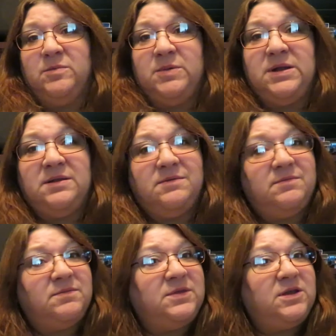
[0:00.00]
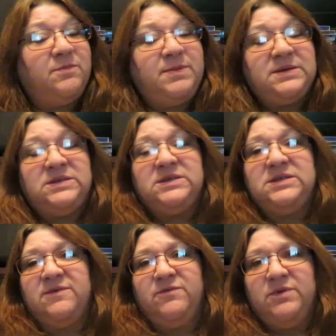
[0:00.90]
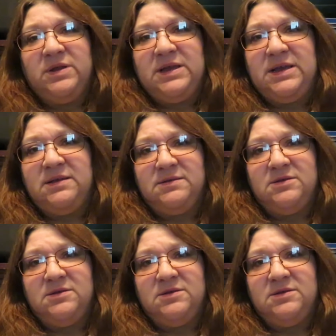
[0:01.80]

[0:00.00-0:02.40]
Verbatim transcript: but their business have really